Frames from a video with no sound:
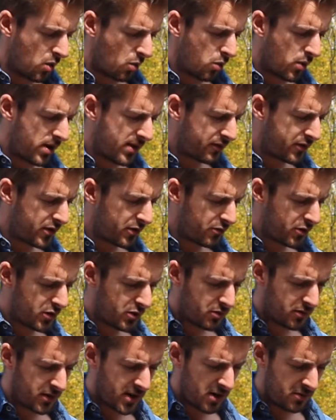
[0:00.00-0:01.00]
With the
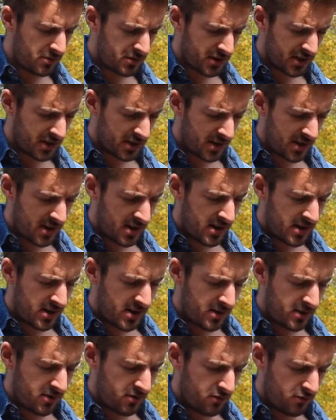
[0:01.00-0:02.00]
root note,
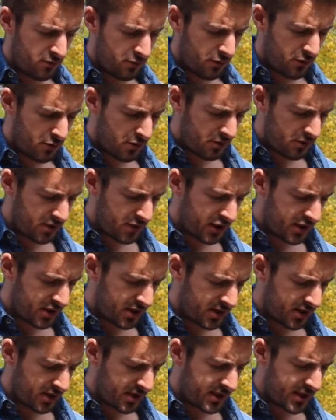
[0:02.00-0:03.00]
root,
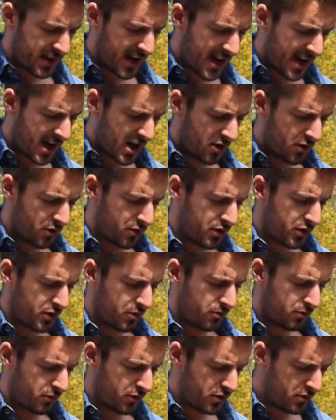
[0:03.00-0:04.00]
down,
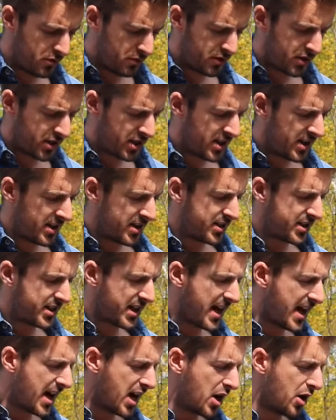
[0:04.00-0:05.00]
up, root,
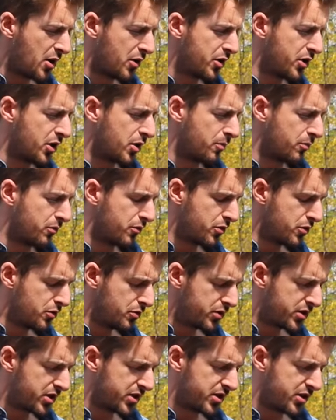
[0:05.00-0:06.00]
down, up,
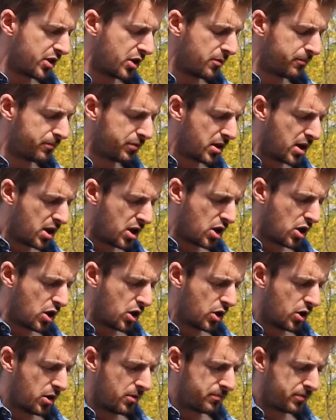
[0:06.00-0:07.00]
root, up,
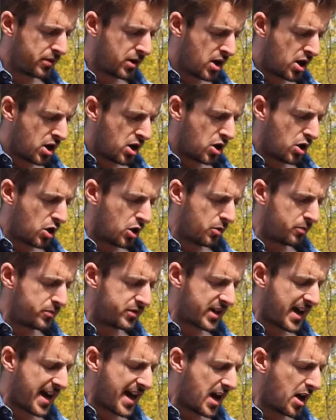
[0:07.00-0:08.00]
up,
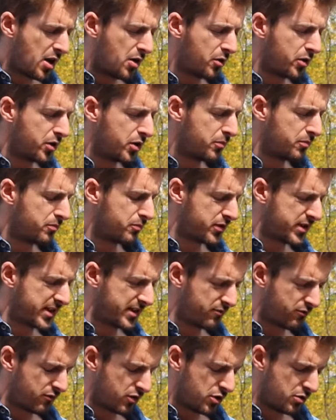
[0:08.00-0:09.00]
up, down, up,
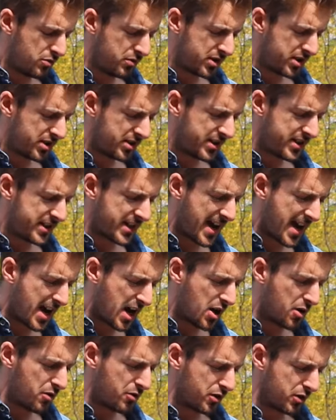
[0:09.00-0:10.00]
root,
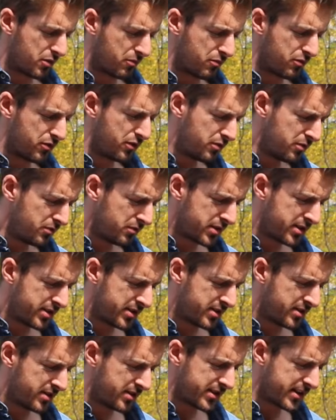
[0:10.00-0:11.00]
down, up,
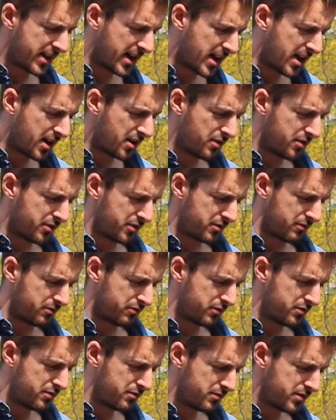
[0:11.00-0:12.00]
root, down,
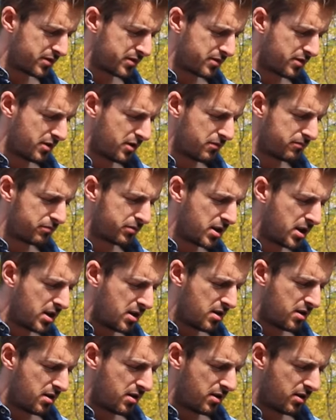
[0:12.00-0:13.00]
up, root,
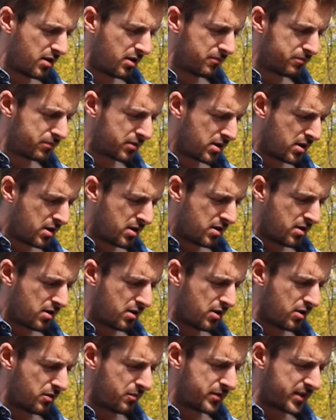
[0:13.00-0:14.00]
up,
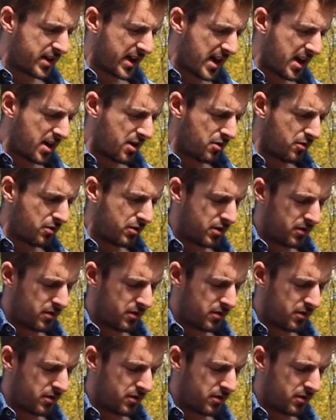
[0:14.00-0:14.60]
up, up, down.